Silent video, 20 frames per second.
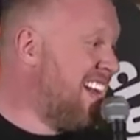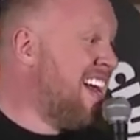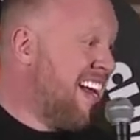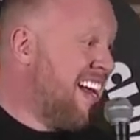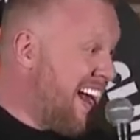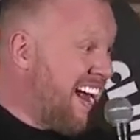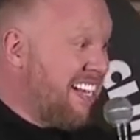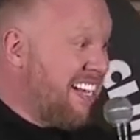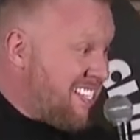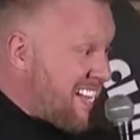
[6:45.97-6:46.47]

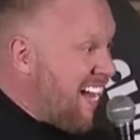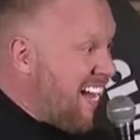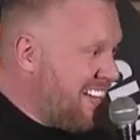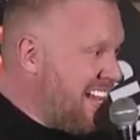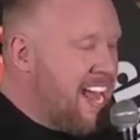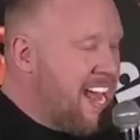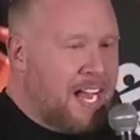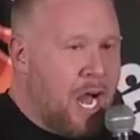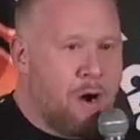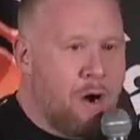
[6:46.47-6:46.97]
He sat
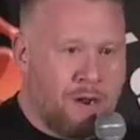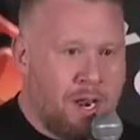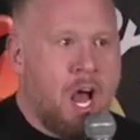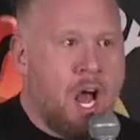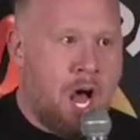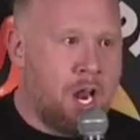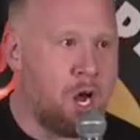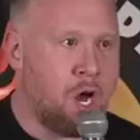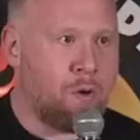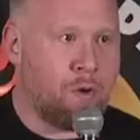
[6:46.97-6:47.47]
there going,
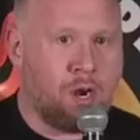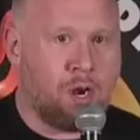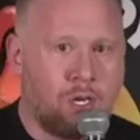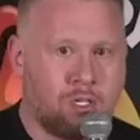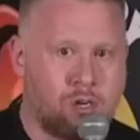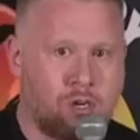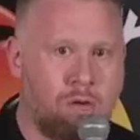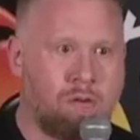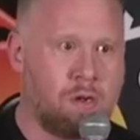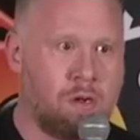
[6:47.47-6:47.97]
I know we're all
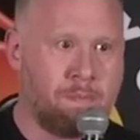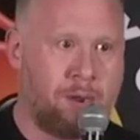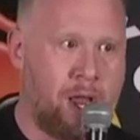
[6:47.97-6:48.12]
joking,